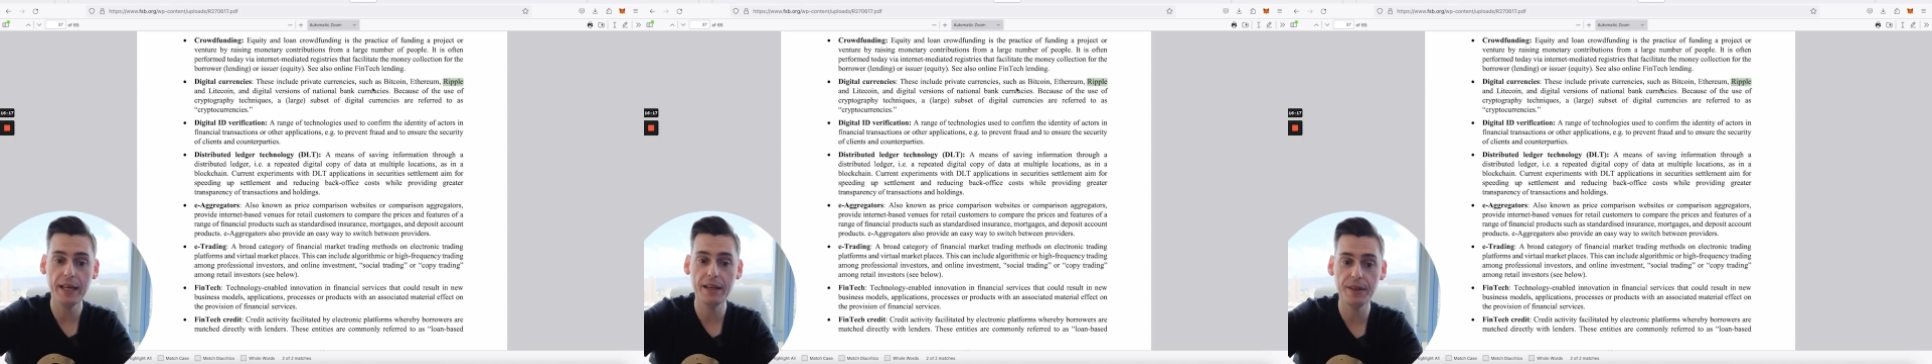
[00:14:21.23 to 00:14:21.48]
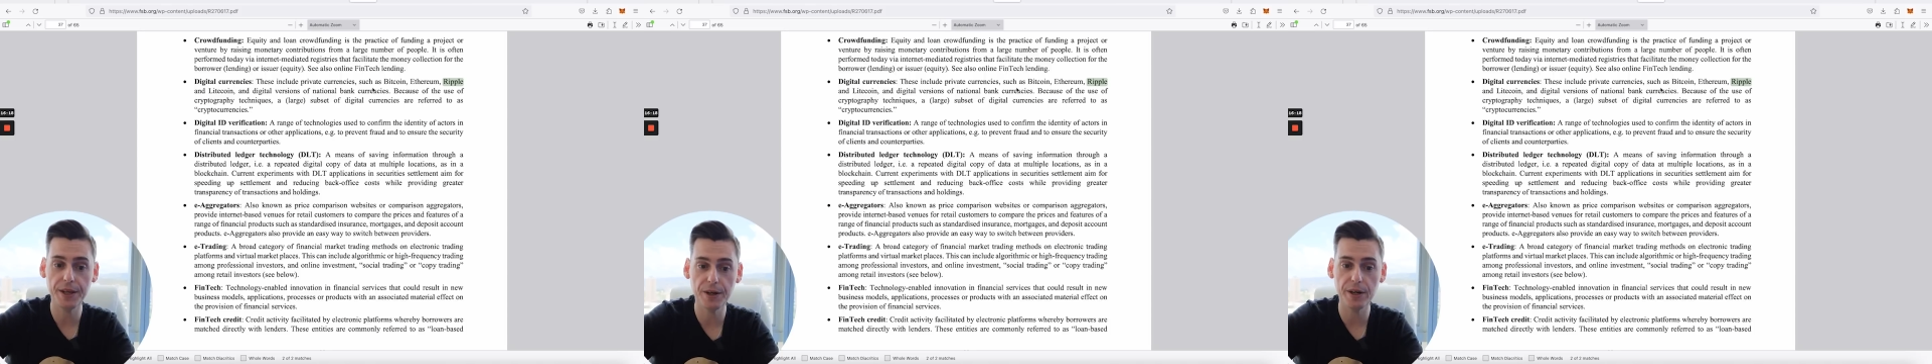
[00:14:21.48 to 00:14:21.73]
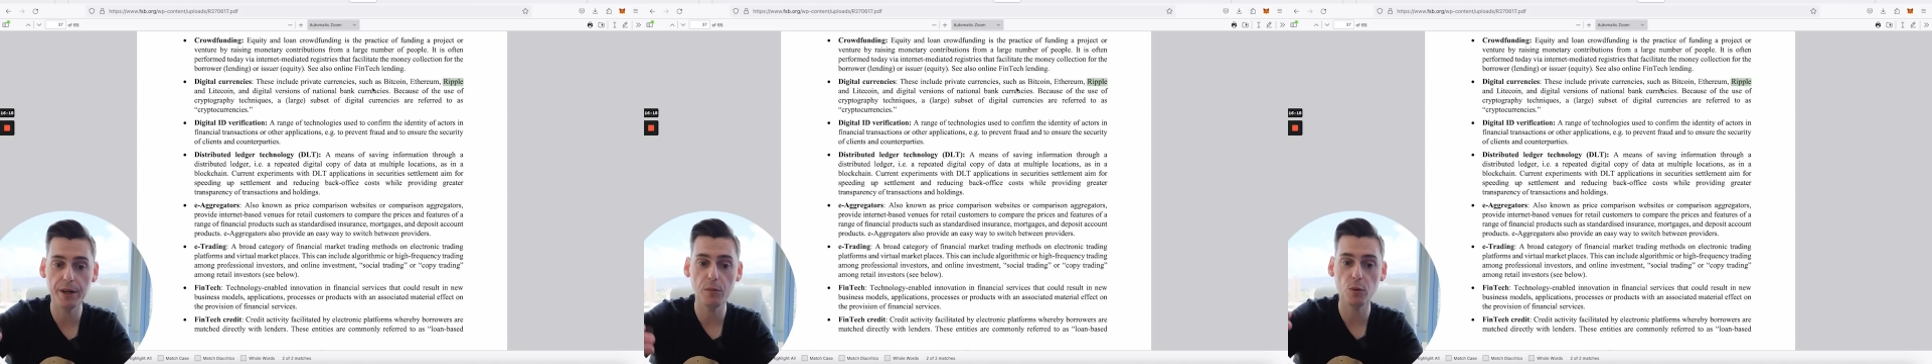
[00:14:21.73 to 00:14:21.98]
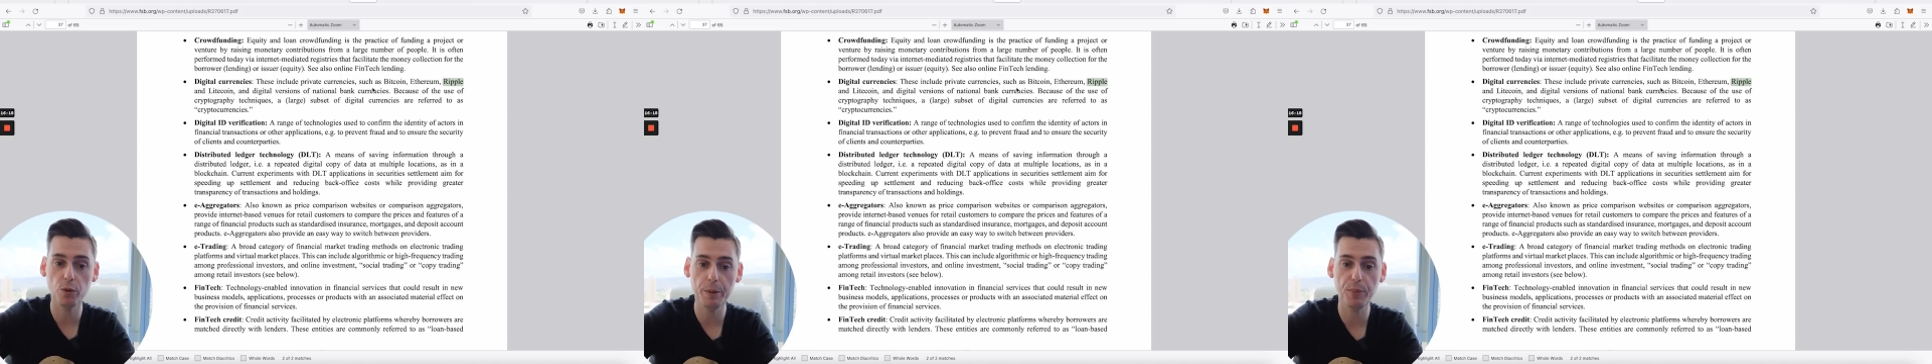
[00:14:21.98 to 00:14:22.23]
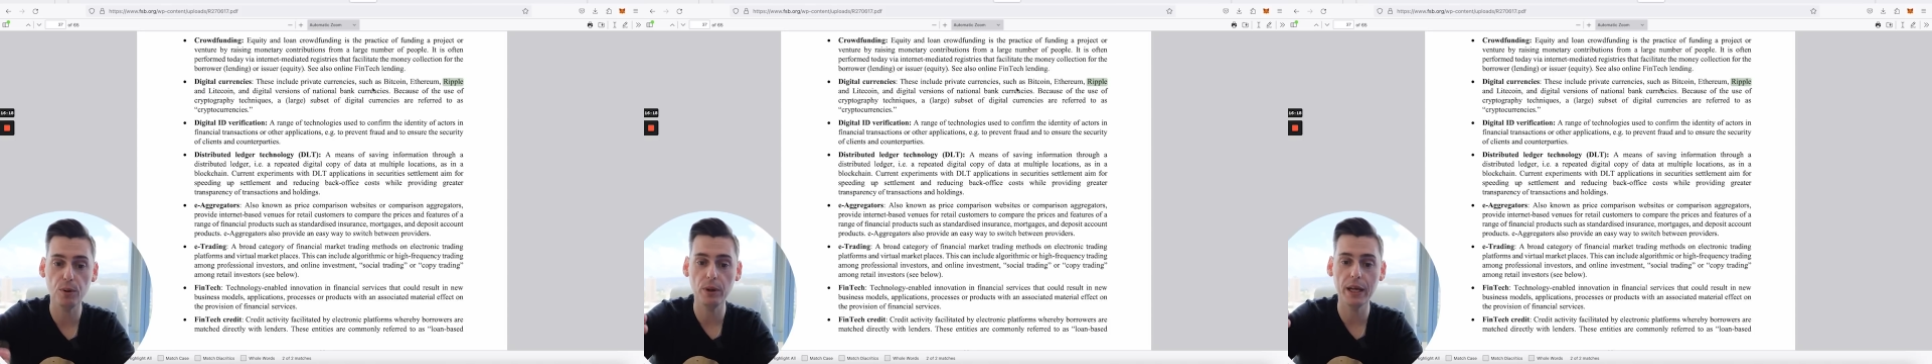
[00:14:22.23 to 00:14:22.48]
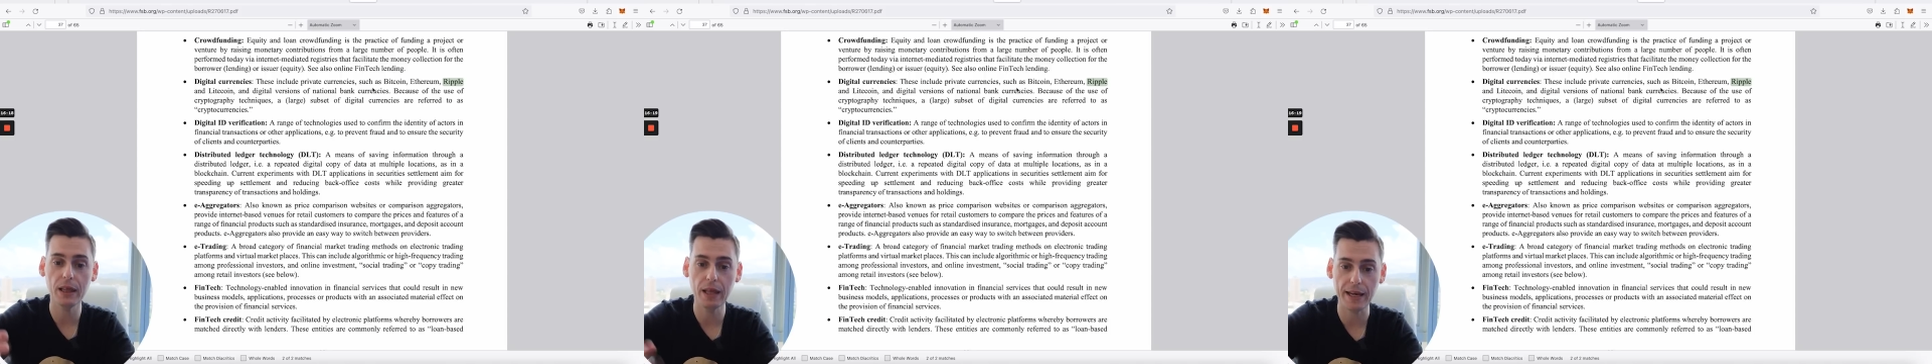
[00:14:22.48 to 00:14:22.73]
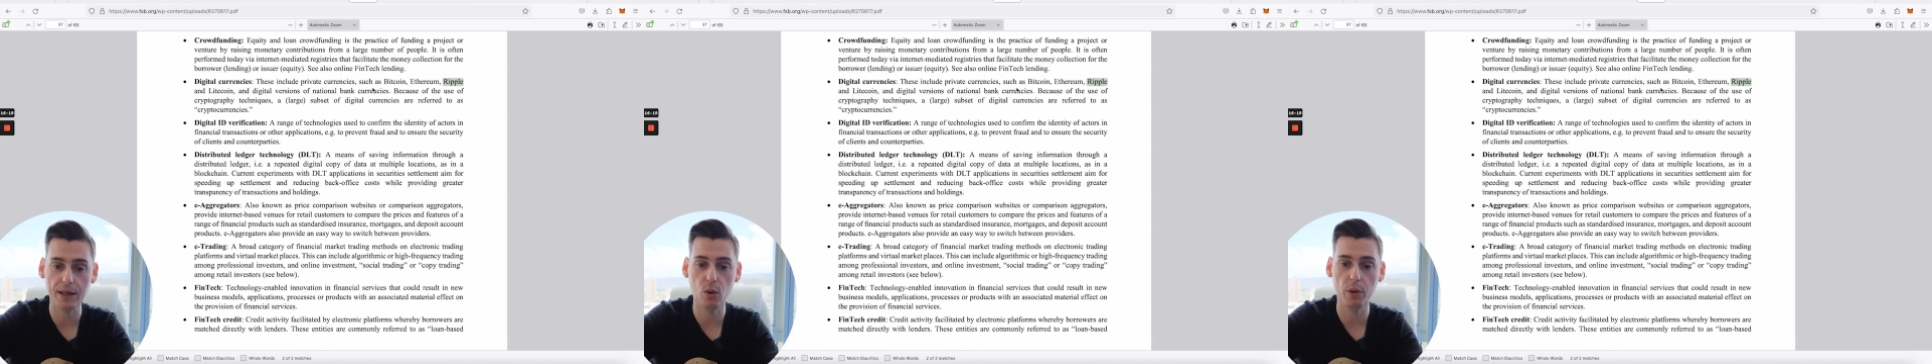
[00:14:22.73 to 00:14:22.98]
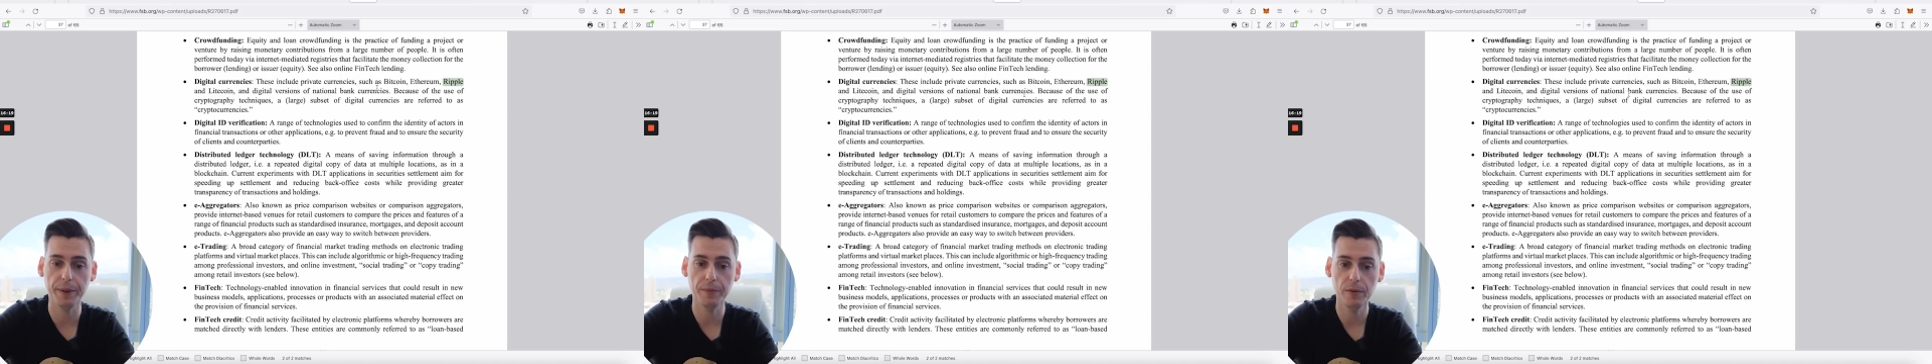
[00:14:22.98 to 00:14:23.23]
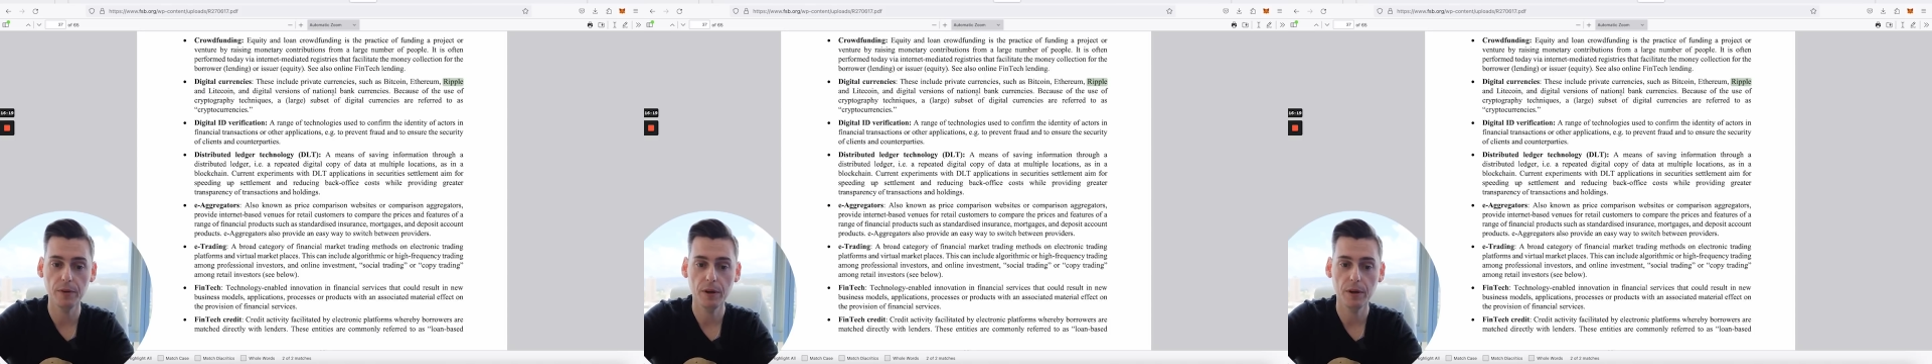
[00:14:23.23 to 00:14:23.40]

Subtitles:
Ethereum, Ripple, Litecoin.